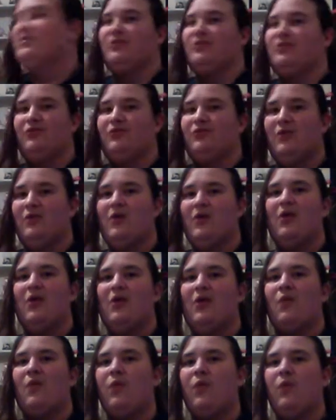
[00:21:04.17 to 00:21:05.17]
you
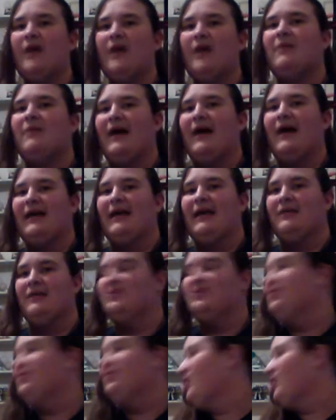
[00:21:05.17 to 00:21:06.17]
one of my
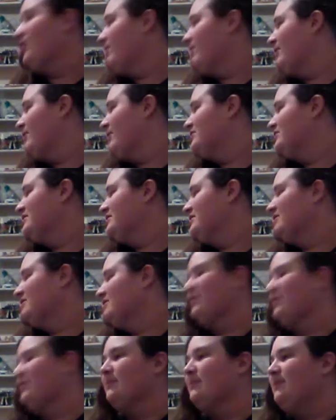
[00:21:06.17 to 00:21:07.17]
Judar plushies
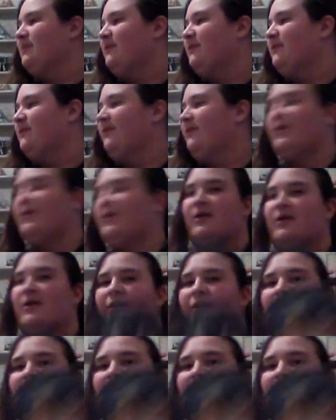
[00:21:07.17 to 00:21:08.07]
before.